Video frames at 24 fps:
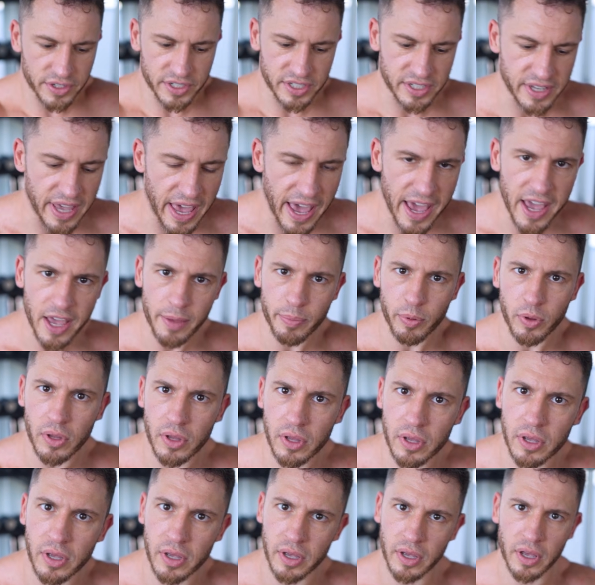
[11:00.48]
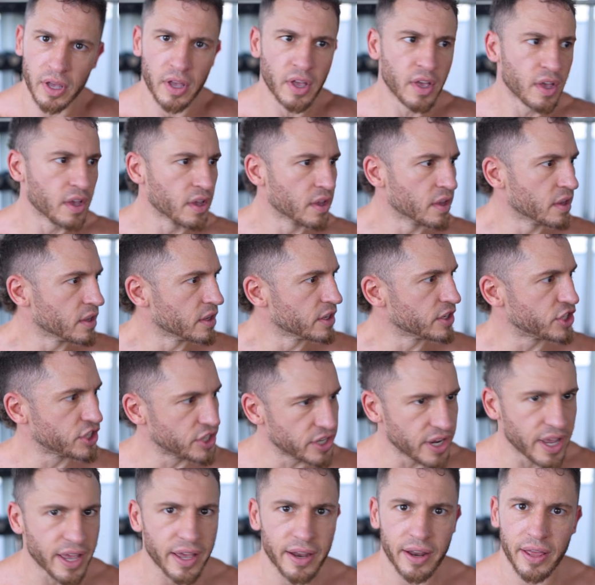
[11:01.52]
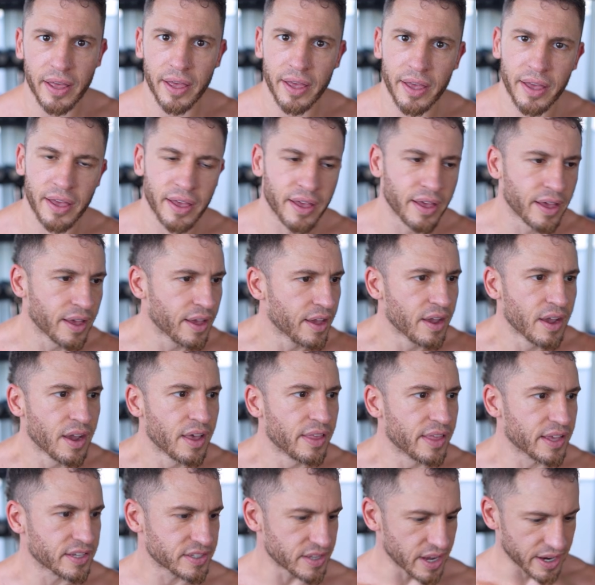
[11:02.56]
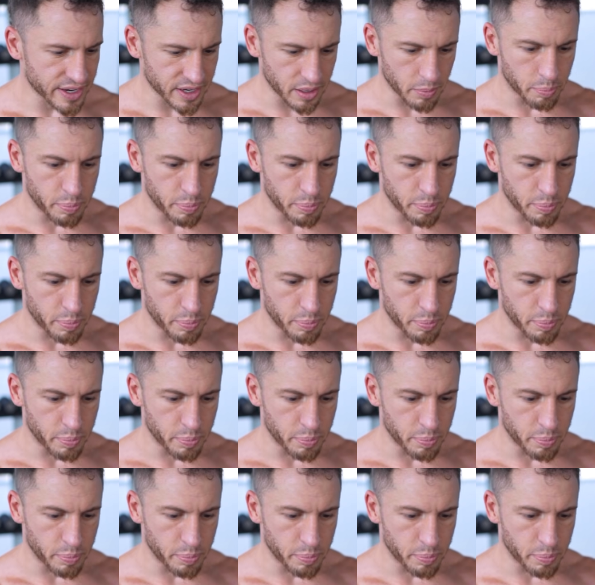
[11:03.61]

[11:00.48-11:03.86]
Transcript: this cable shit, that's not gonna